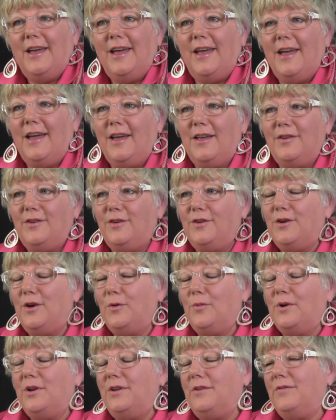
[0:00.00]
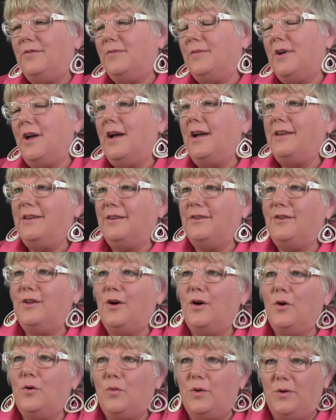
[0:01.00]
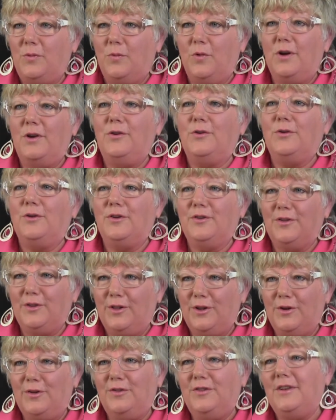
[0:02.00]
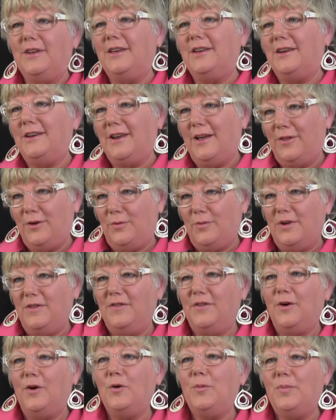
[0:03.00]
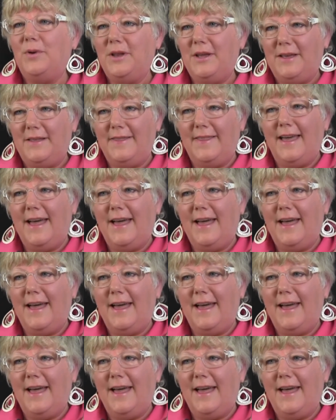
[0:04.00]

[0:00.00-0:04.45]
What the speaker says: and when you kind of know when one door is closing and another one's opening,